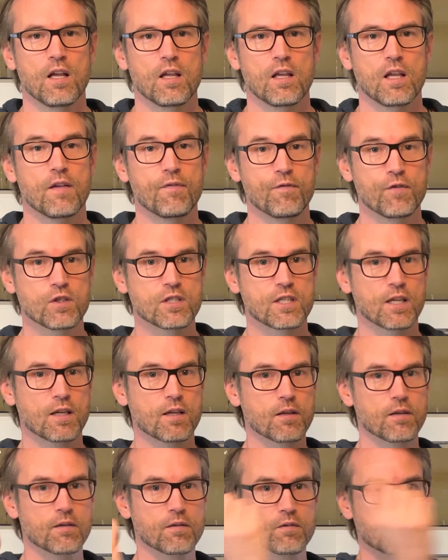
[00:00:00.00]
If you
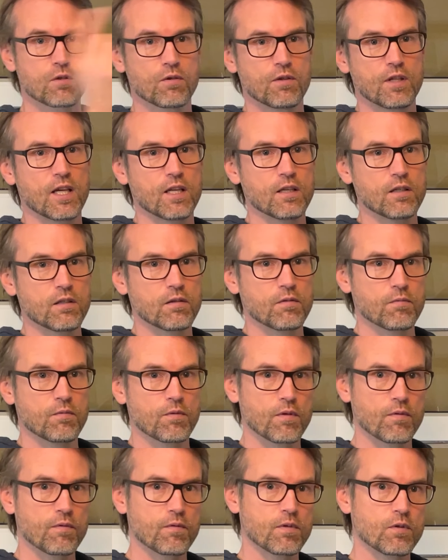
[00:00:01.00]
stick to the end,
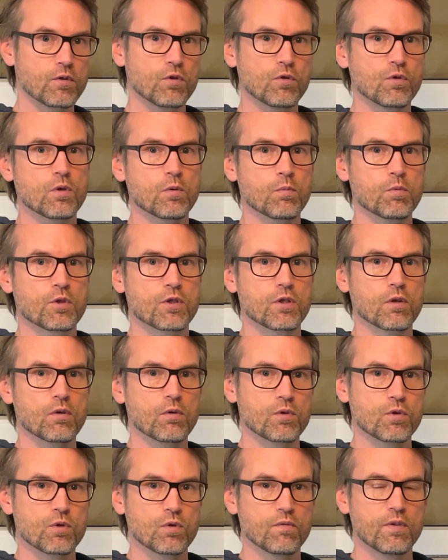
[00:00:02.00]
YouTube will show you
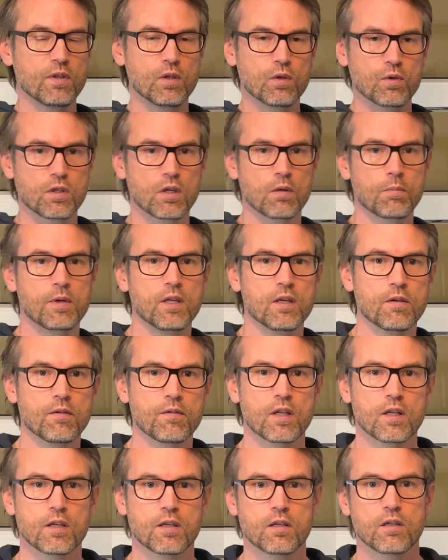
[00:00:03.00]
2 videos up here
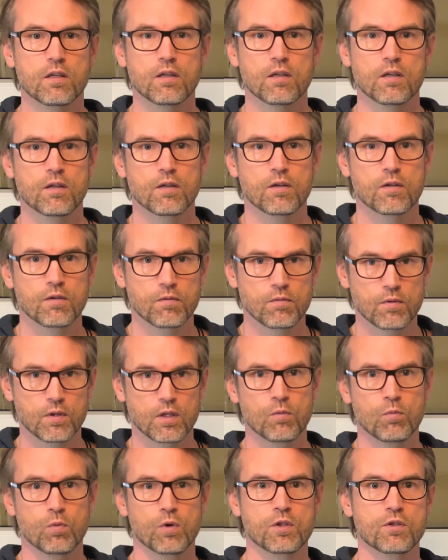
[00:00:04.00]
that
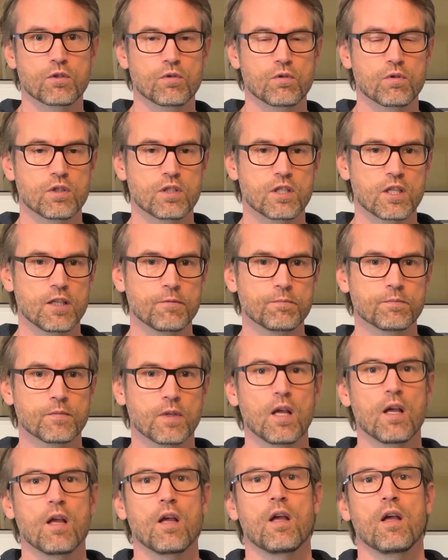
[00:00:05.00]
it wants you to see.
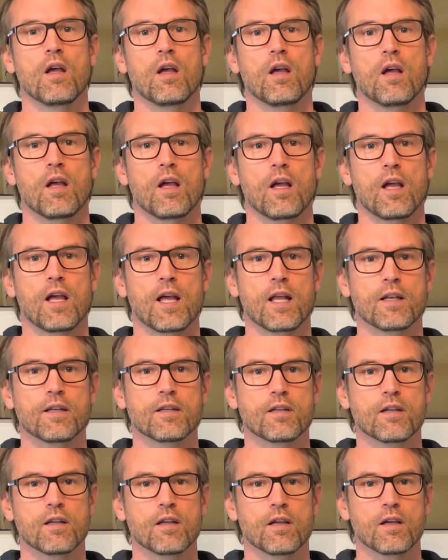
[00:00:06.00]

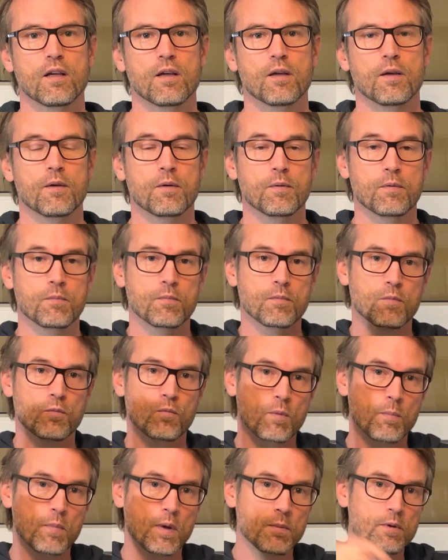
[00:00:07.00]
And
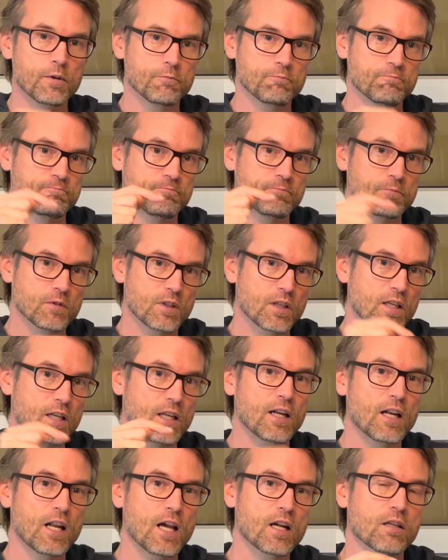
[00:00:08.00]
remember,
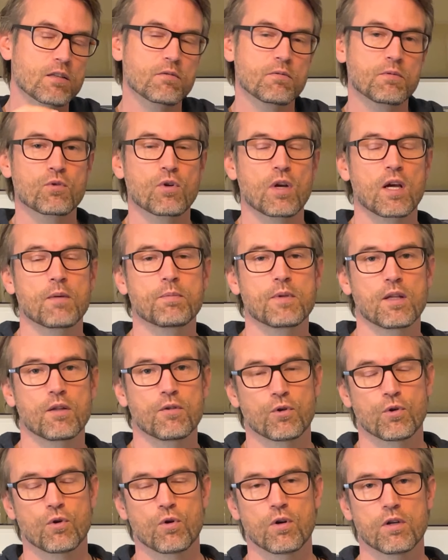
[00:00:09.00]
click like and subscribe down in
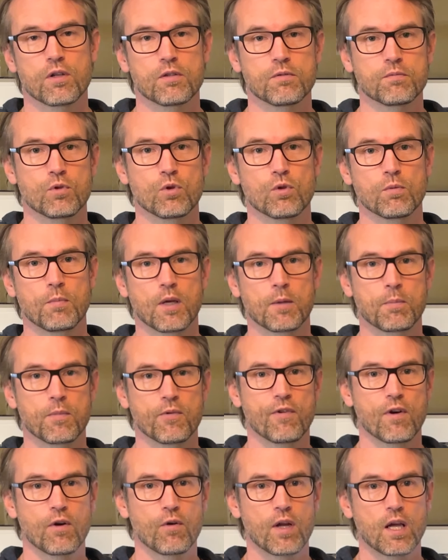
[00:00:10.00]
the corner. You'll make me
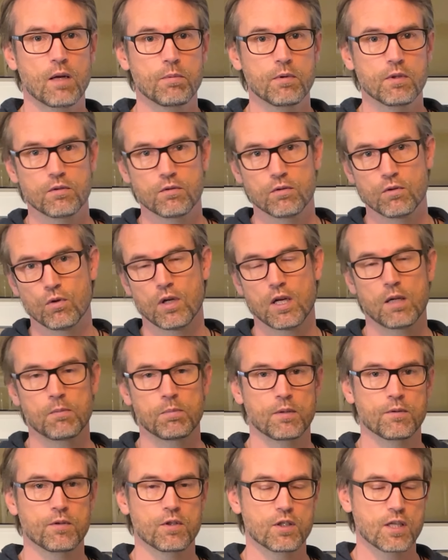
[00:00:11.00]
very happy. You'll help
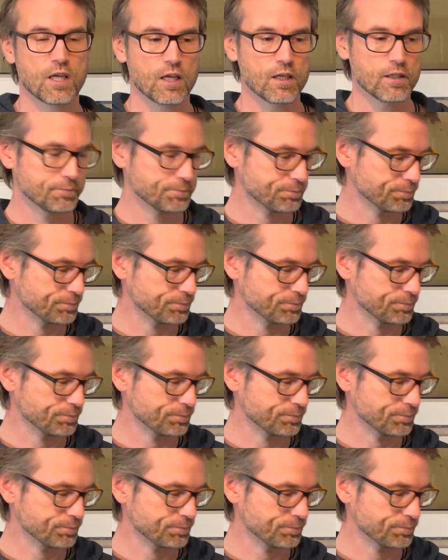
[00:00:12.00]
out the channel.